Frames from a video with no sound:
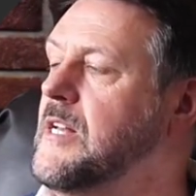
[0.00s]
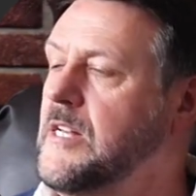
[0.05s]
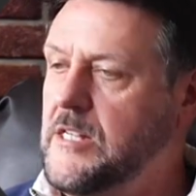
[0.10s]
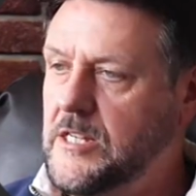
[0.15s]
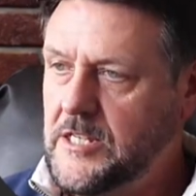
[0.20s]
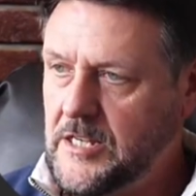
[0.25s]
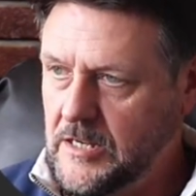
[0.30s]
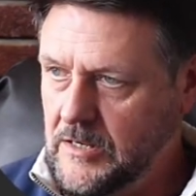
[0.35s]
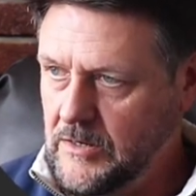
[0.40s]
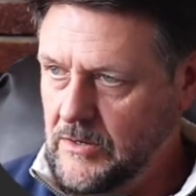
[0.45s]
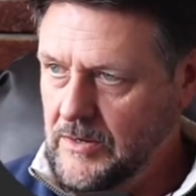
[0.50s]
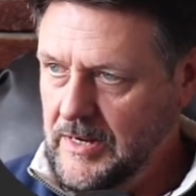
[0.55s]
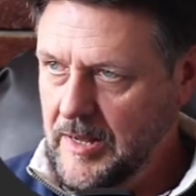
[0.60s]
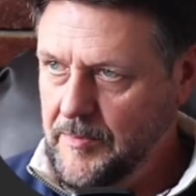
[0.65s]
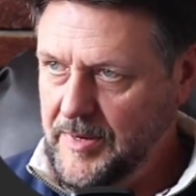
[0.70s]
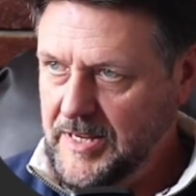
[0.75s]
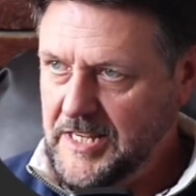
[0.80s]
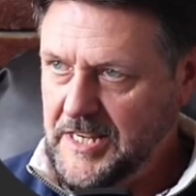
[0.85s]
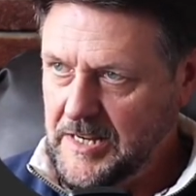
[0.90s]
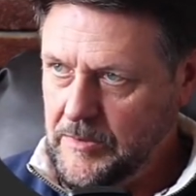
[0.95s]
So
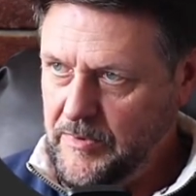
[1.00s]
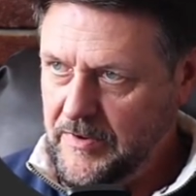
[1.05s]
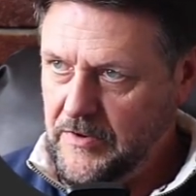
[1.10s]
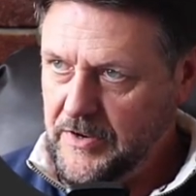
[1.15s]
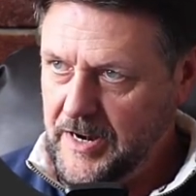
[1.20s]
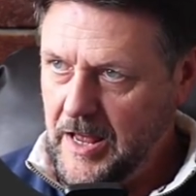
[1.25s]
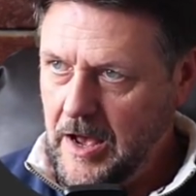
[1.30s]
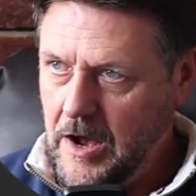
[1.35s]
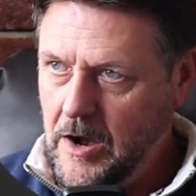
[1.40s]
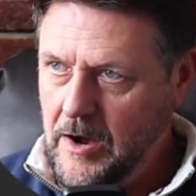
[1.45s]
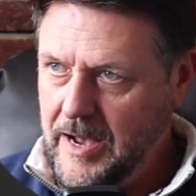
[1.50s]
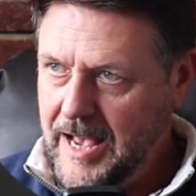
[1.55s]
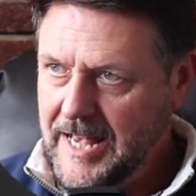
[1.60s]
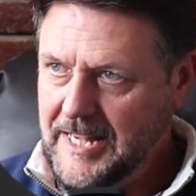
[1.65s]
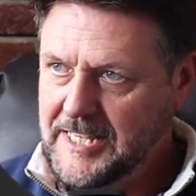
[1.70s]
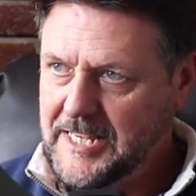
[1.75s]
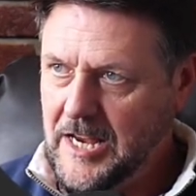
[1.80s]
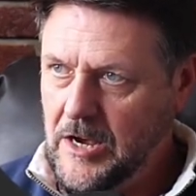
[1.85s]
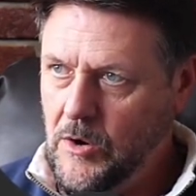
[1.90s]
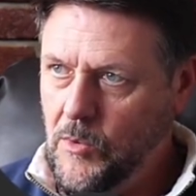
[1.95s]
let me see, we've got our
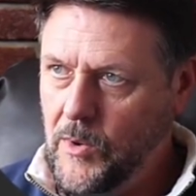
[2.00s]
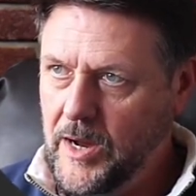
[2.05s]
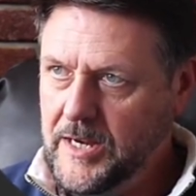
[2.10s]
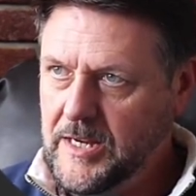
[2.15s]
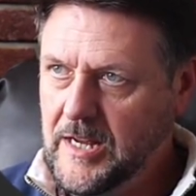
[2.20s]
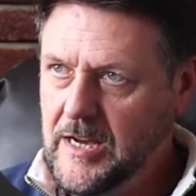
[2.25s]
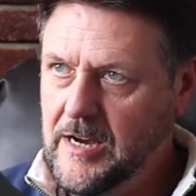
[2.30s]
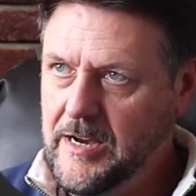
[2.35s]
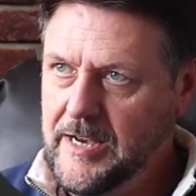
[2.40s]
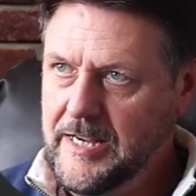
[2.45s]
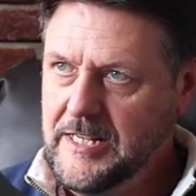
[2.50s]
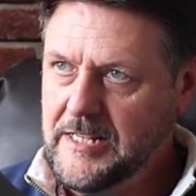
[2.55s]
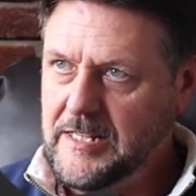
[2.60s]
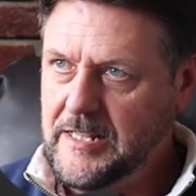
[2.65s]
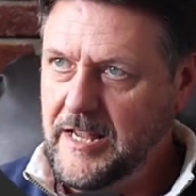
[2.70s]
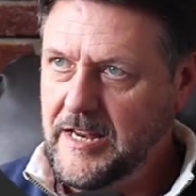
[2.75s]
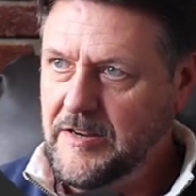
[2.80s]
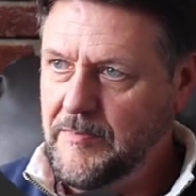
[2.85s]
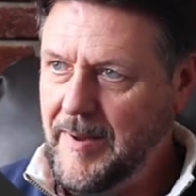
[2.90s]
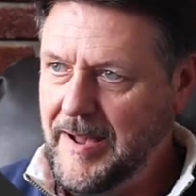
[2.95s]
SL1 guys,
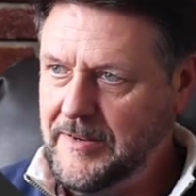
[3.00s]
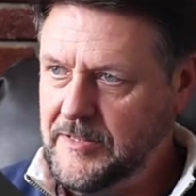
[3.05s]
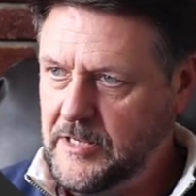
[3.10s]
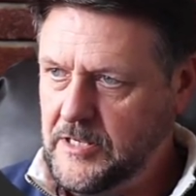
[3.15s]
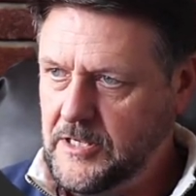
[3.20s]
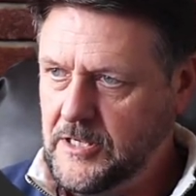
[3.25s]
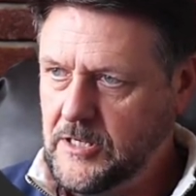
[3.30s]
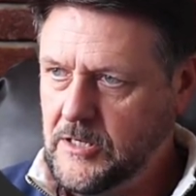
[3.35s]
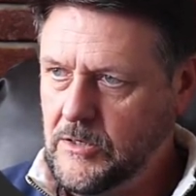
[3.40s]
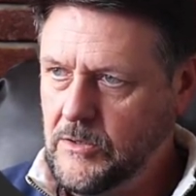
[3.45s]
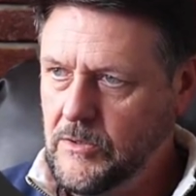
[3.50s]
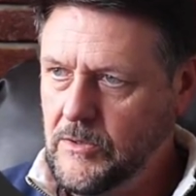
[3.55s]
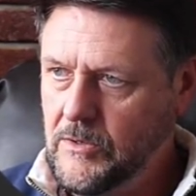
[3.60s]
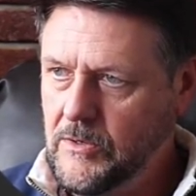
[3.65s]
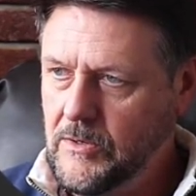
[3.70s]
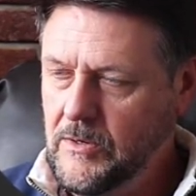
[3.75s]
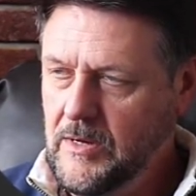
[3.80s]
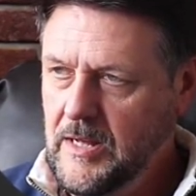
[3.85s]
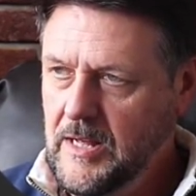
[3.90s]
they're about to score,